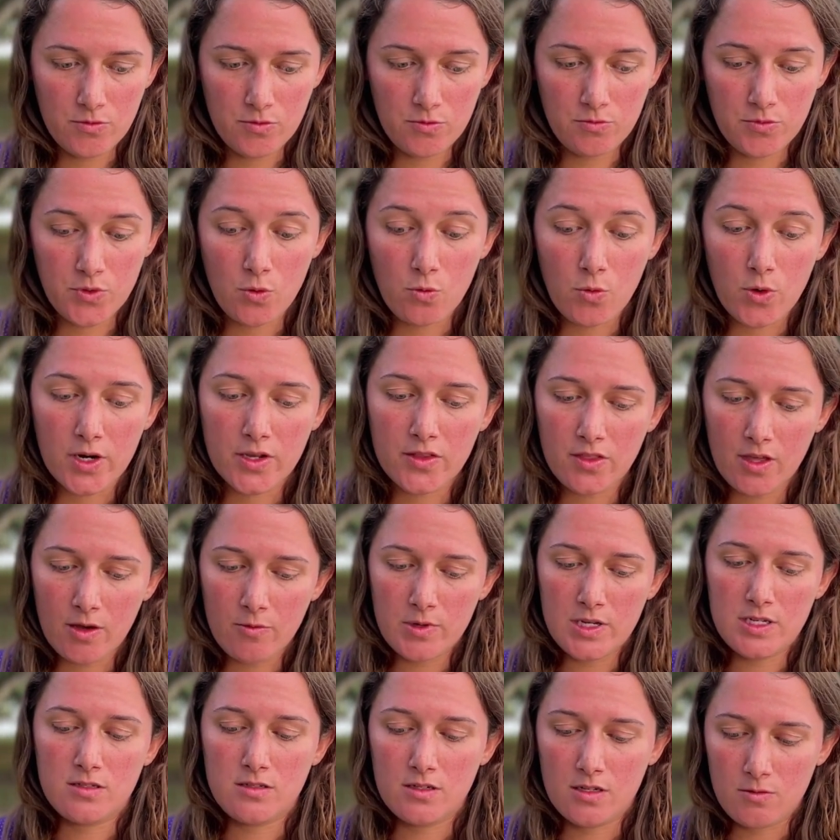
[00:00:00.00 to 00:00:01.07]
the work that
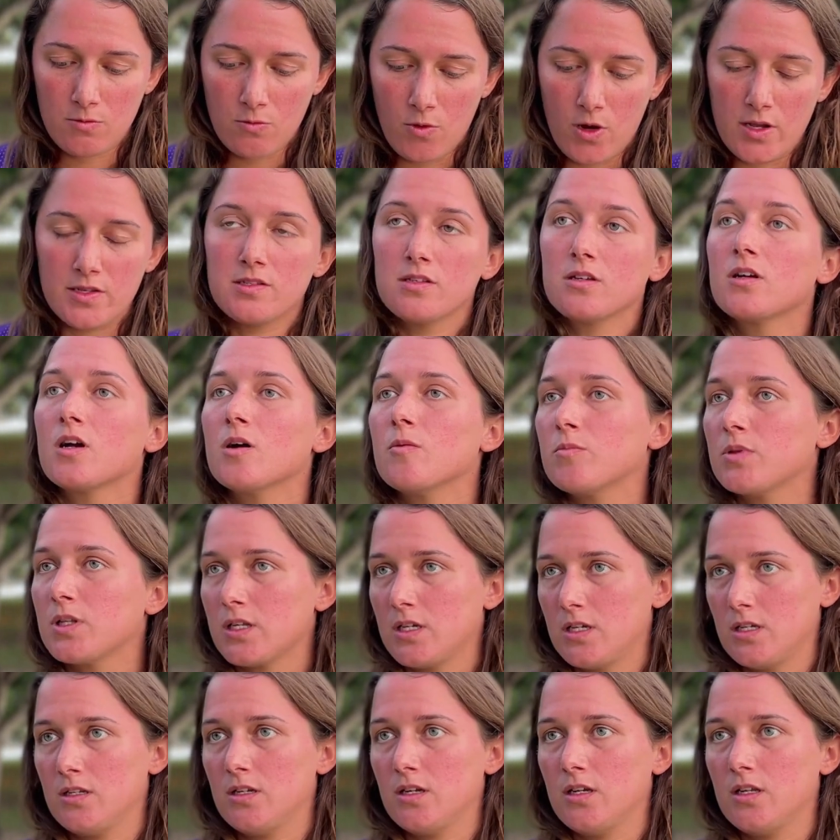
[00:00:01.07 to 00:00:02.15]
we did wasn't
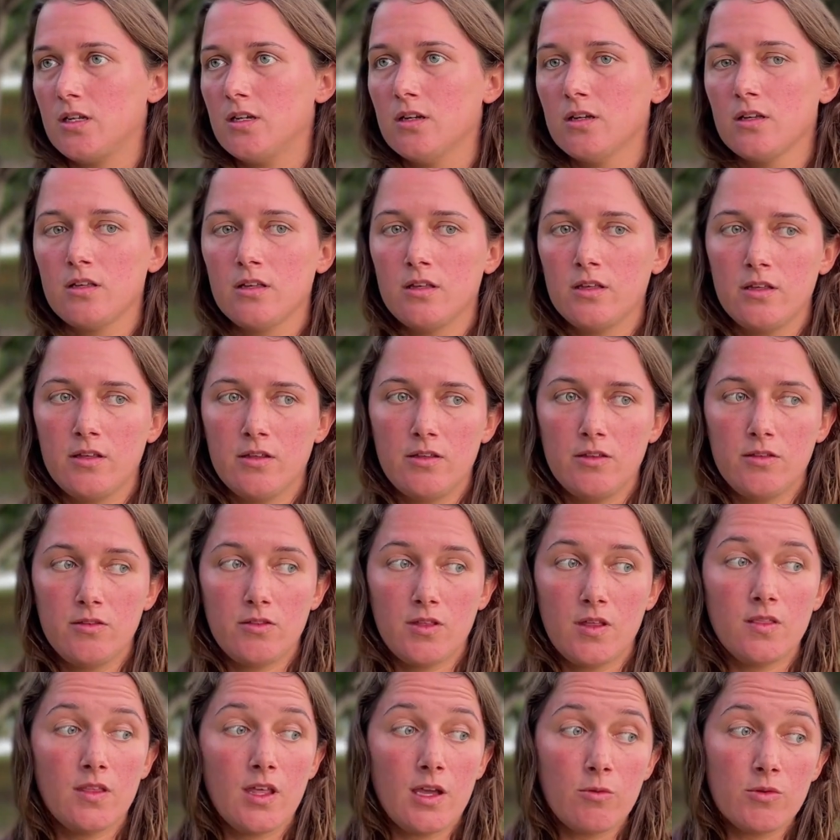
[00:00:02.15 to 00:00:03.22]
completed,
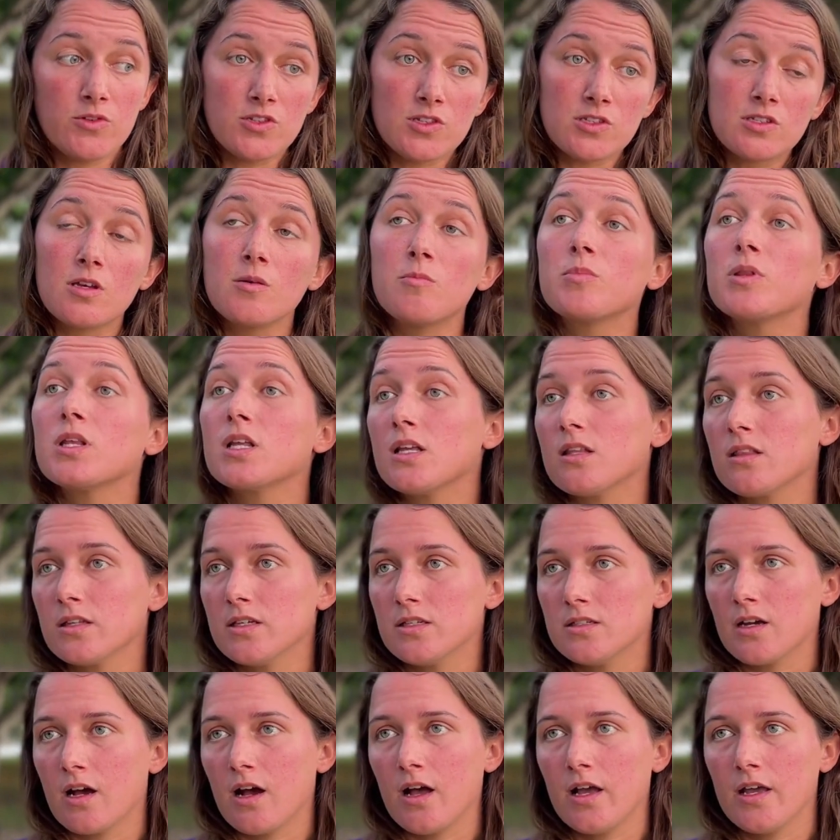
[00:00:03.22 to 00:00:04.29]
then they would just
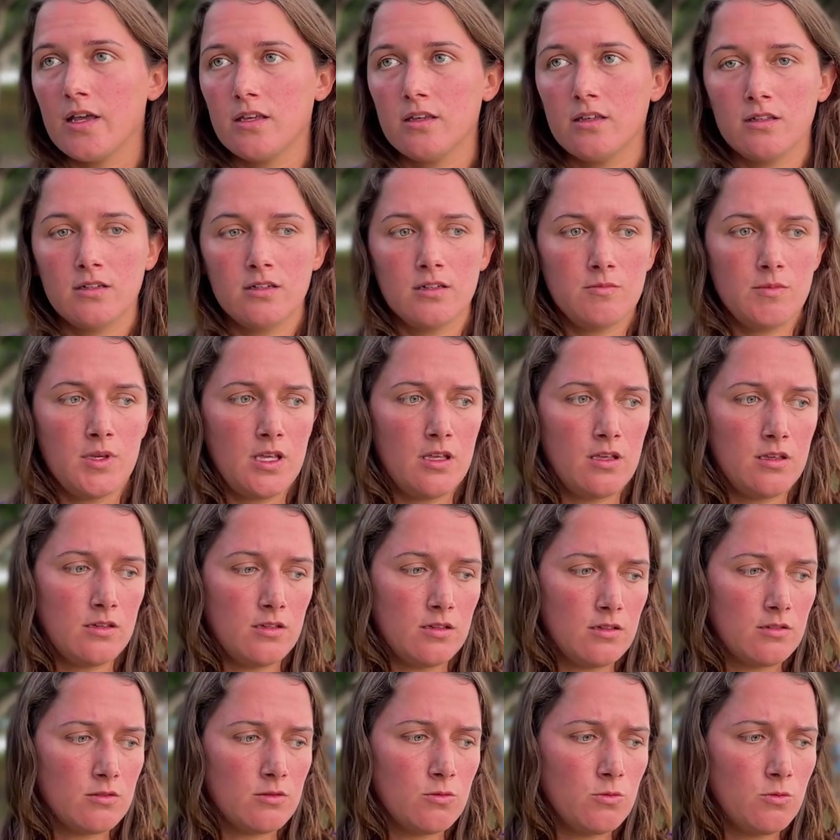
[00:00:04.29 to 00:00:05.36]
completely die. And I mean,
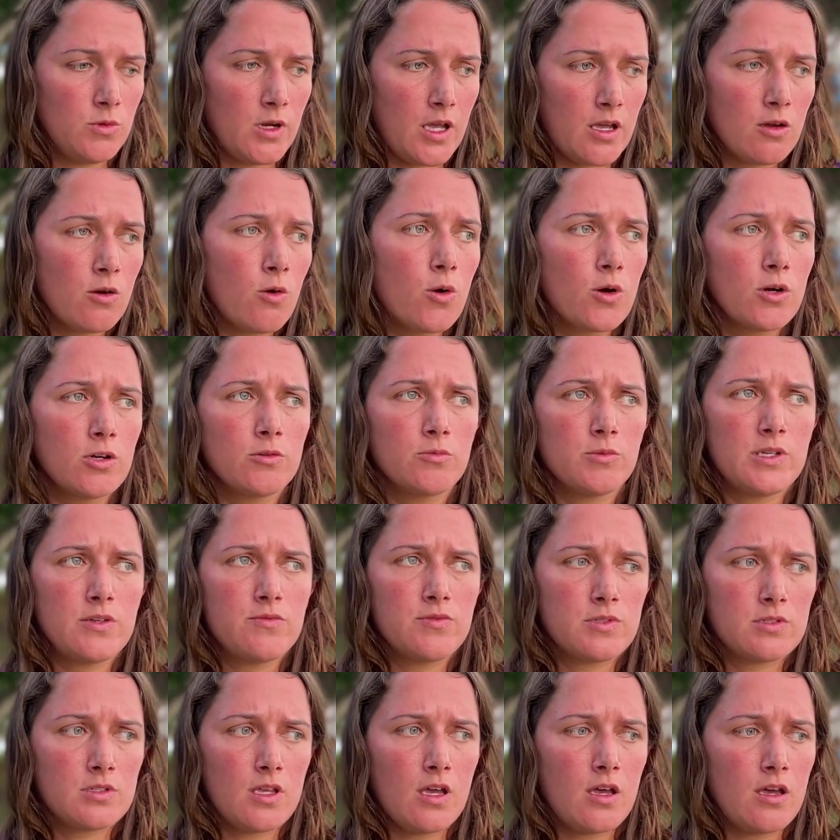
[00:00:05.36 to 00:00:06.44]
what coral
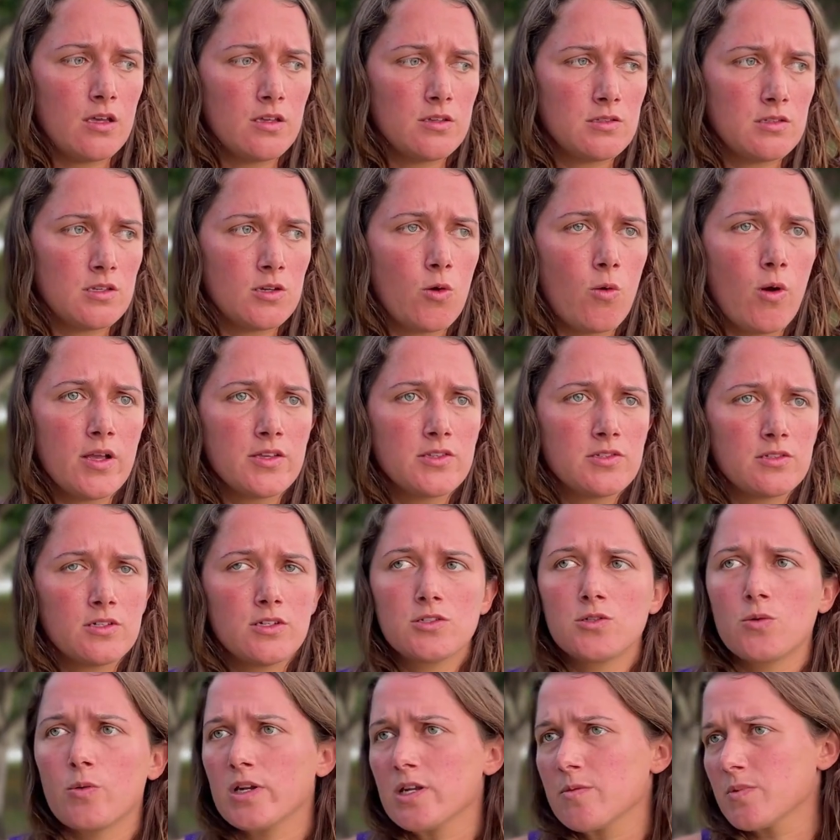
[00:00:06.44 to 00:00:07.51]
reefs
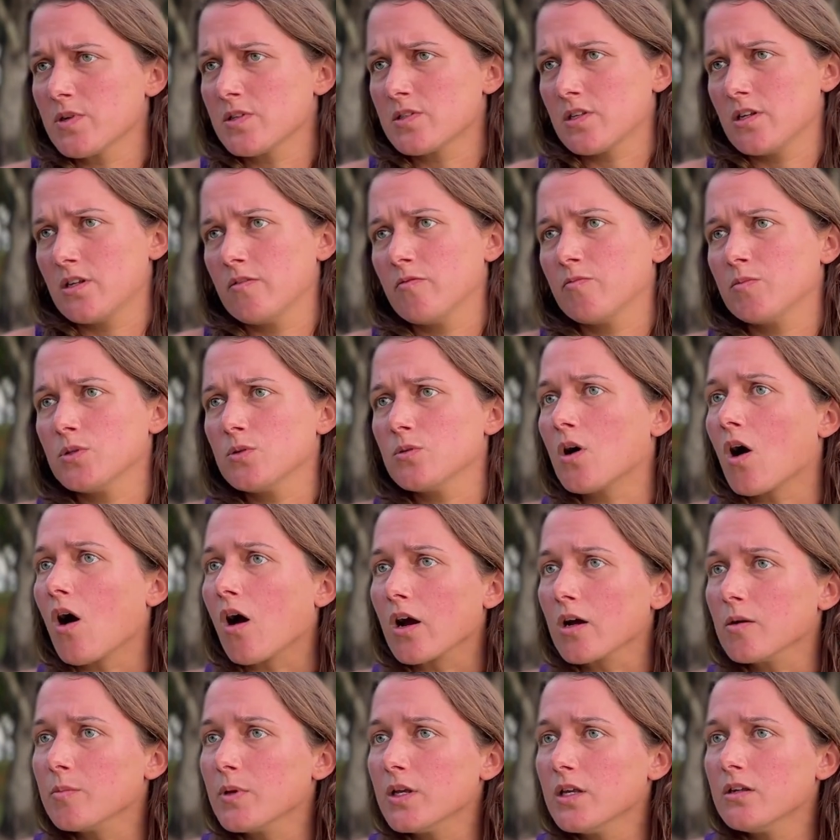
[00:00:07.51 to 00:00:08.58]
sequester 20% of blue
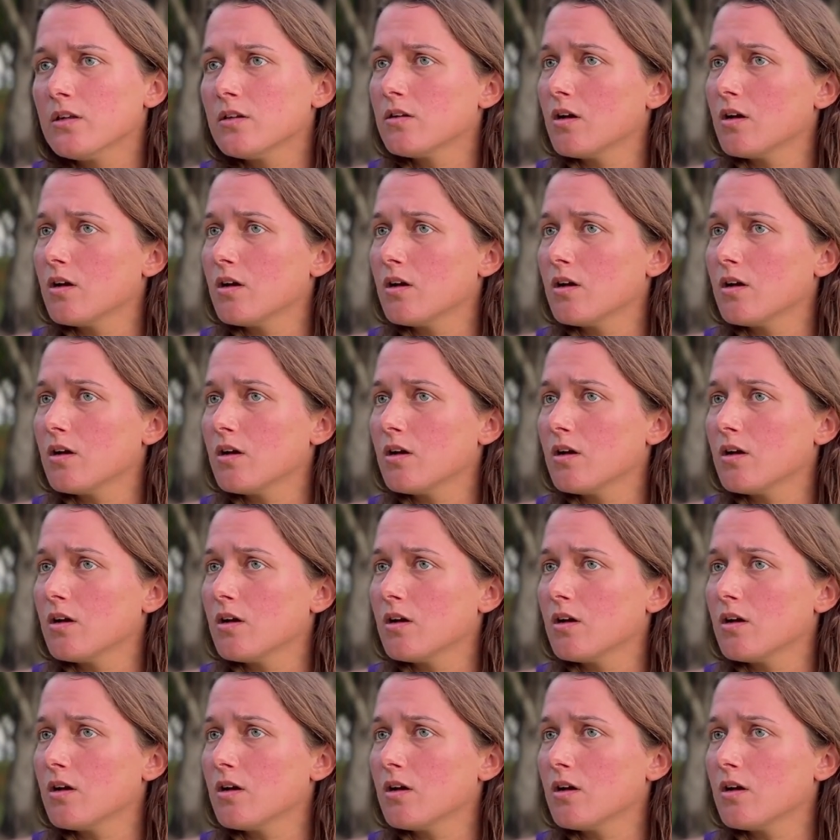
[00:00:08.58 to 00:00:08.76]
carbon